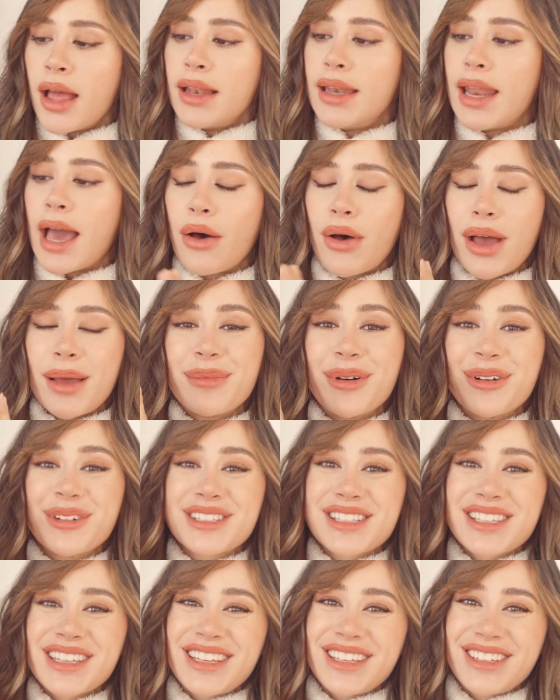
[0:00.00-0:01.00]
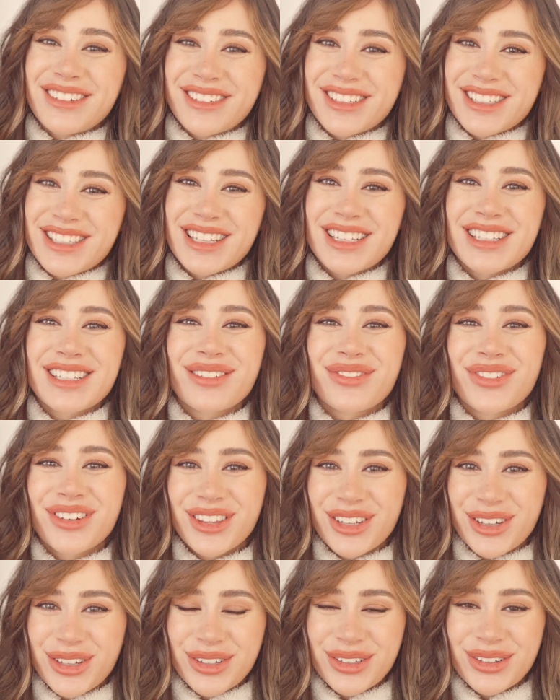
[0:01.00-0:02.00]
Now, I mostly use this for
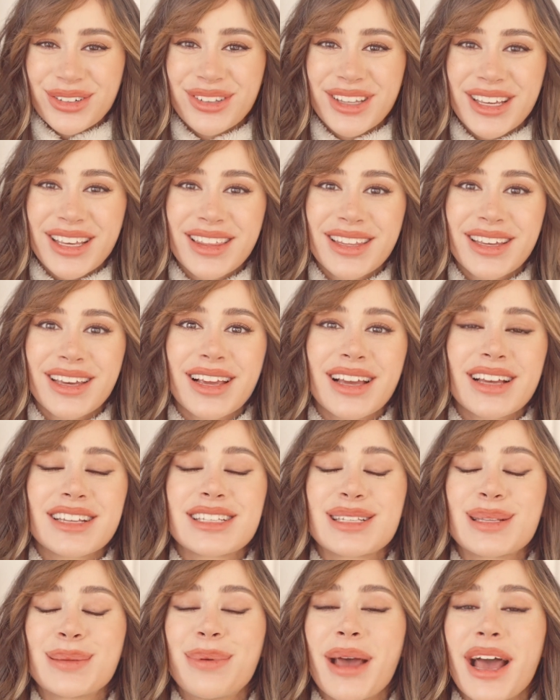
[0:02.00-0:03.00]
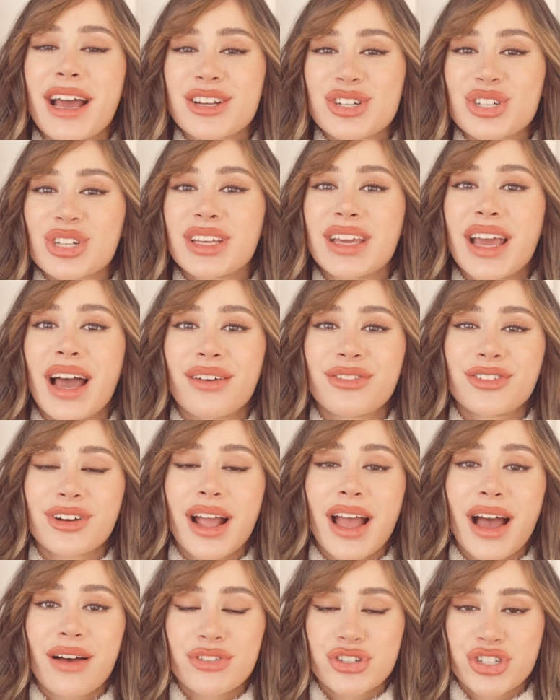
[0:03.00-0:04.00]
the cooling thing, especially after
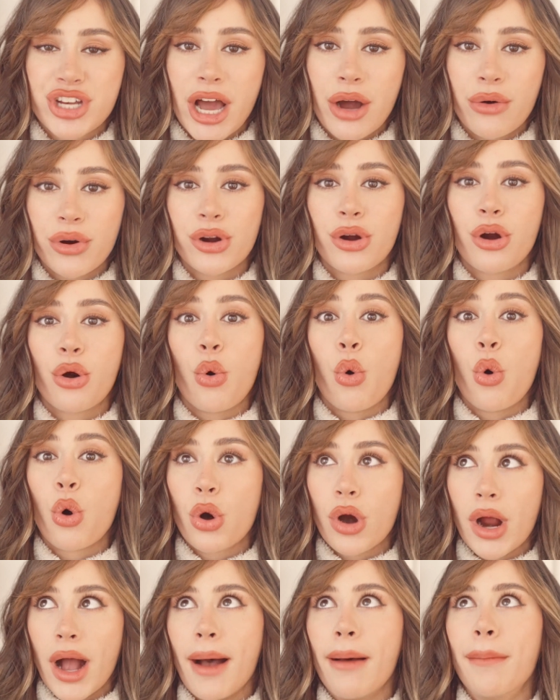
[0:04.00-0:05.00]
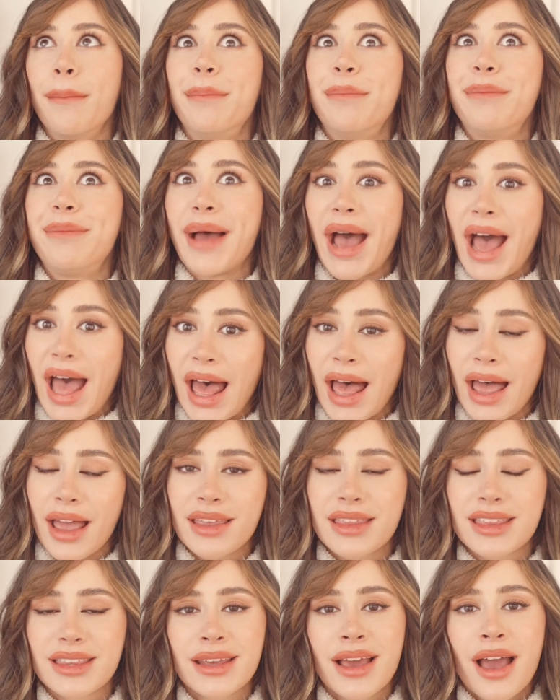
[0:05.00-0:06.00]
I have a shower or a
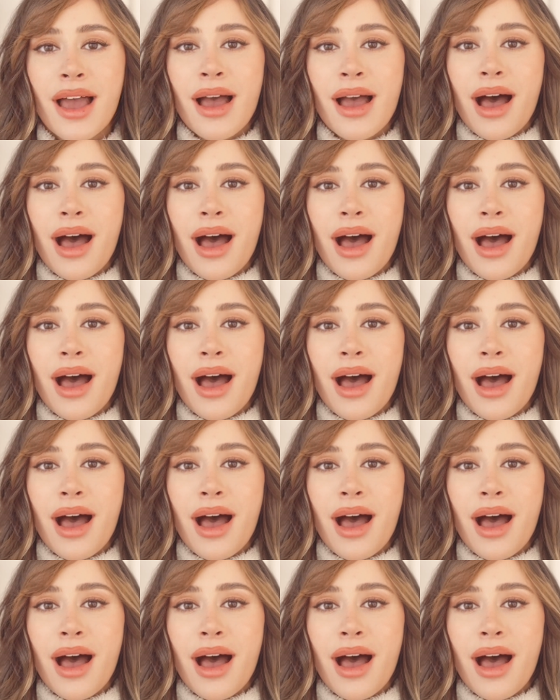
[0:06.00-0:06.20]
bath.